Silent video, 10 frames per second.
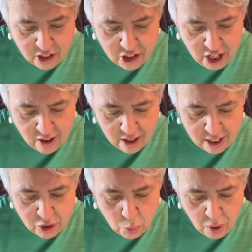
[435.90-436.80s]
Share at
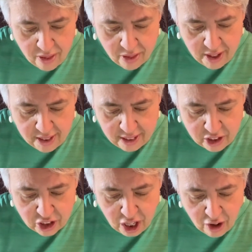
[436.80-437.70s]
least one thing that
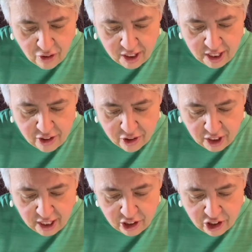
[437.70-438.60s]
is currently in your
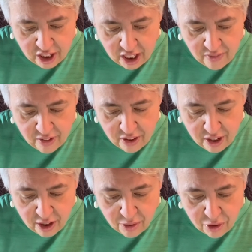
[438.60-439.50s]
kitchen, even
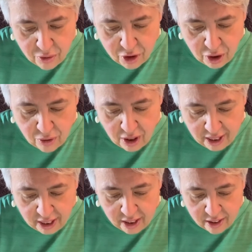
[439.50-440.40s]
though you don't
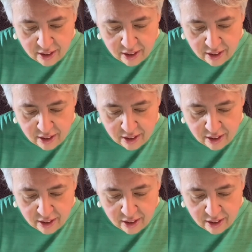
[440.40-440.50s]
like it.